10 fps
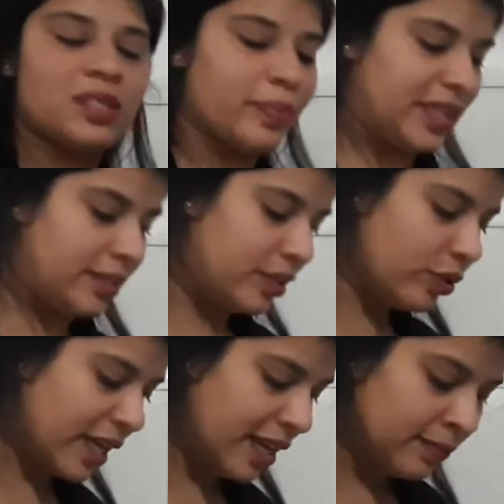method.
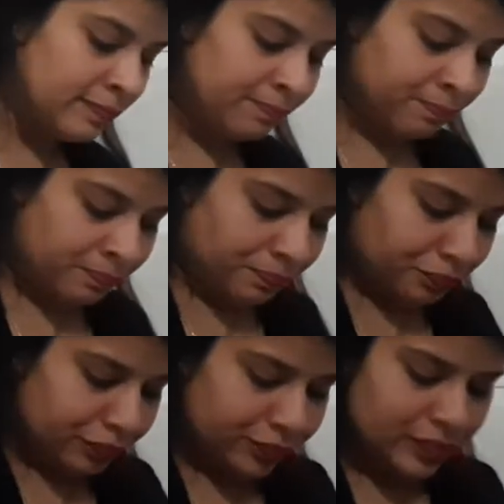Okay?
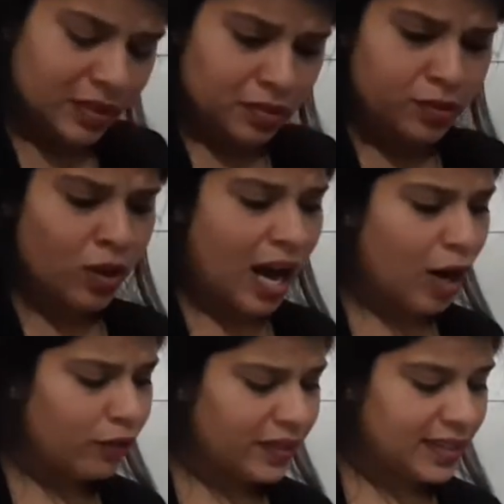So
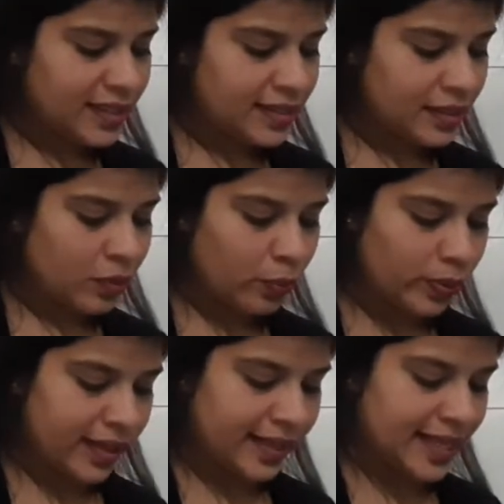how will this
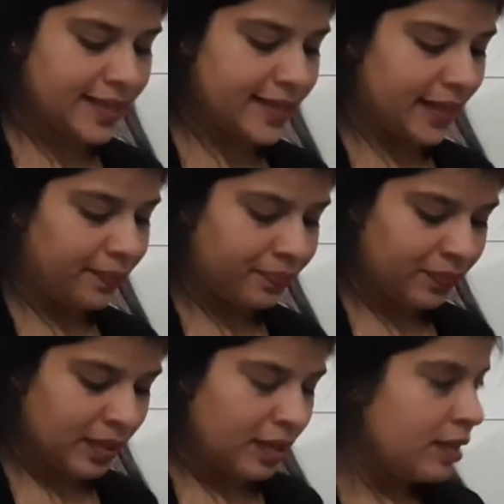work? Let's see.
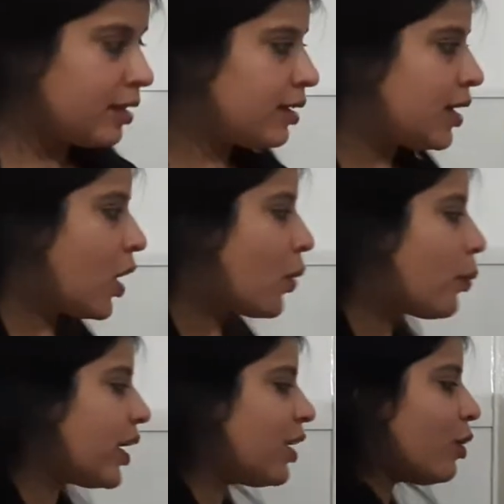
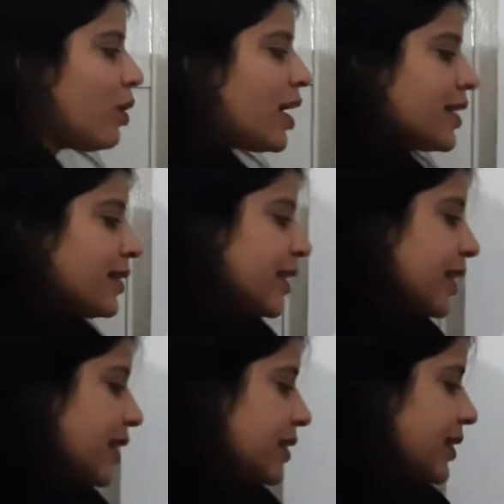We know our
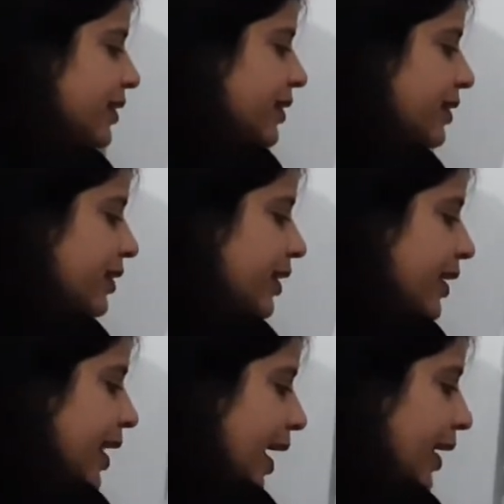series is
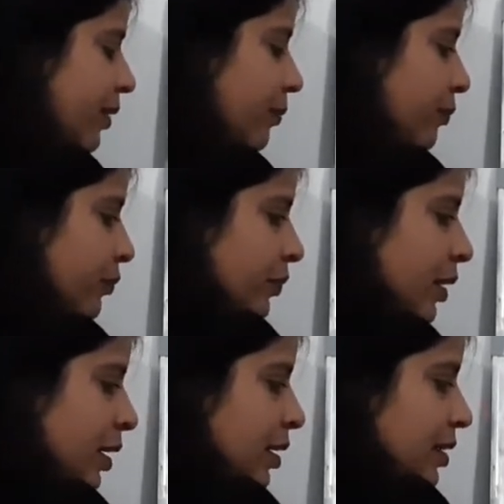10,
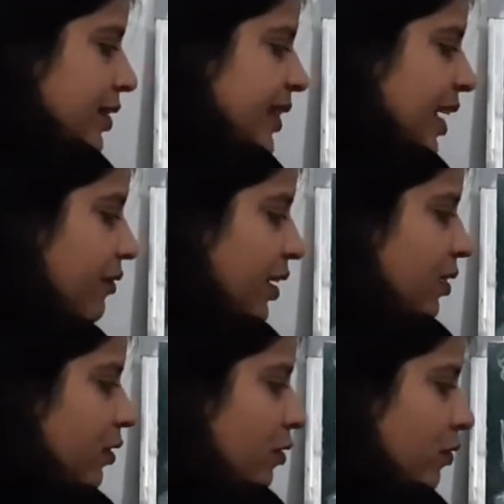
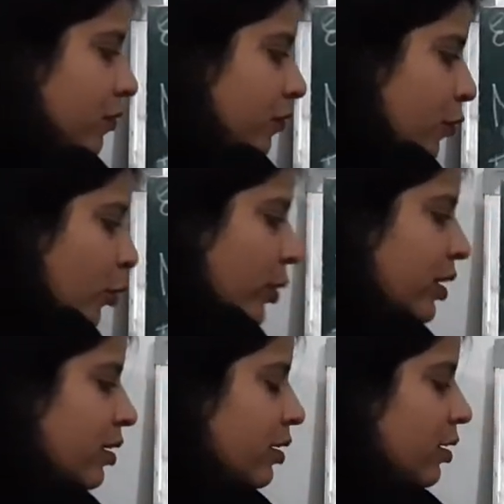7,
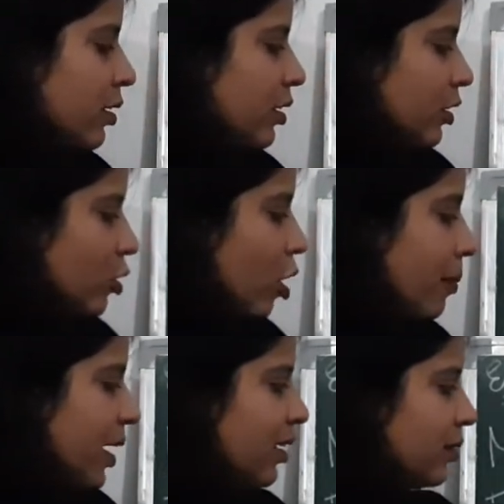4,
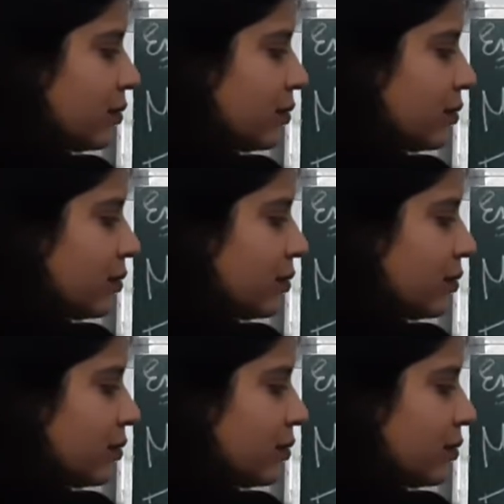comma,